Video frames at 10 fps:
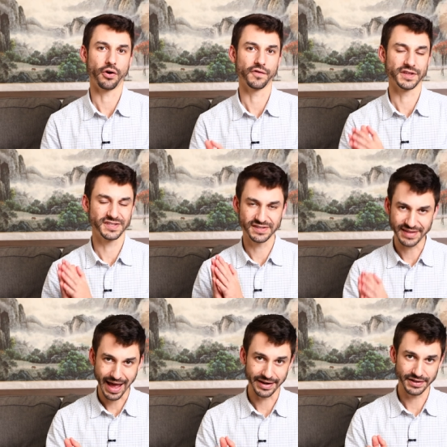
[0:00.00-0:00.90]
are the
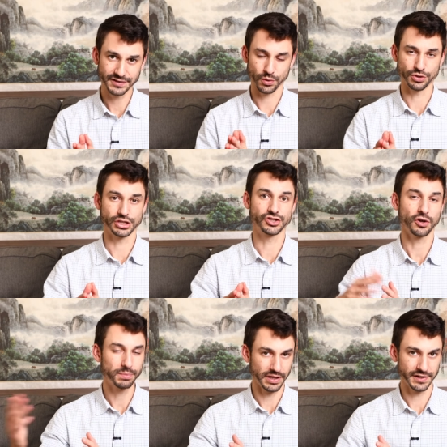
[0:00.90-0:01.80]
status or the
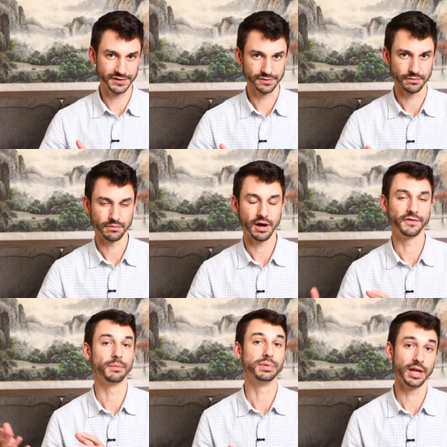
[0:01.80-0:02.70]
surplus
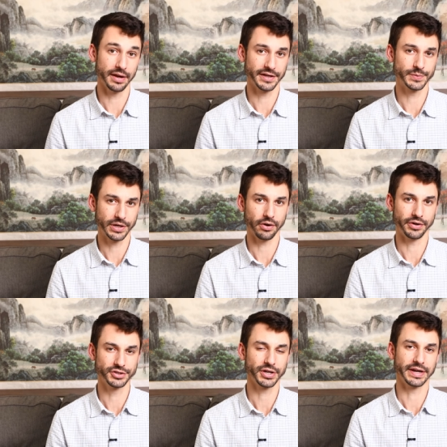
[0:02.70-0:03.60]
of the blood, as we call
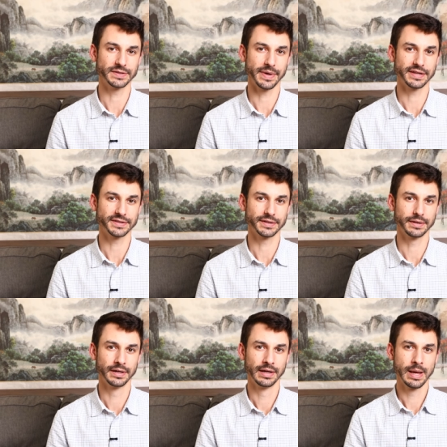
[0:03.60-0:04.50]
it in Chinese
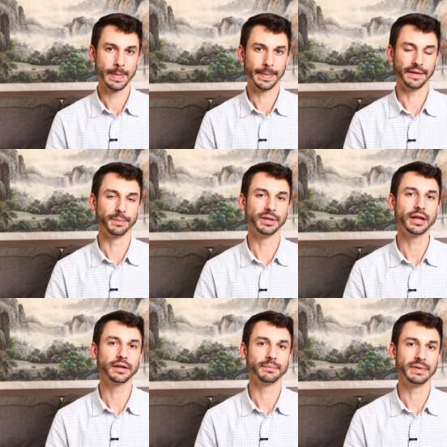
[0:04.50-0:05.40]
medicine. Now, the
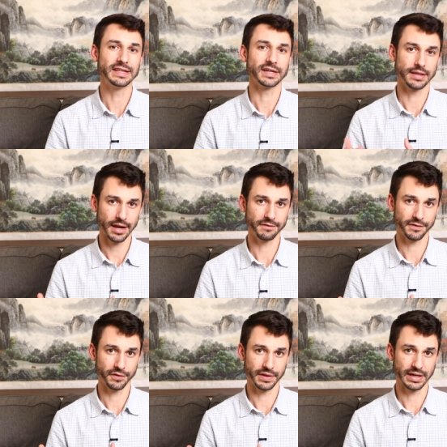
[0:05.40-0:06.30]
blood means a lot of
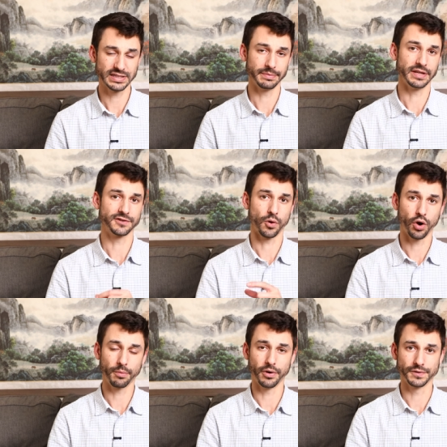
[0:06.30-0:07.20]
different things. It means the
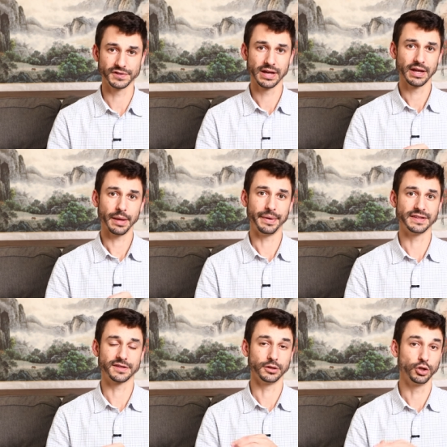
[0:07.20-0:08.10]
hormones, it means the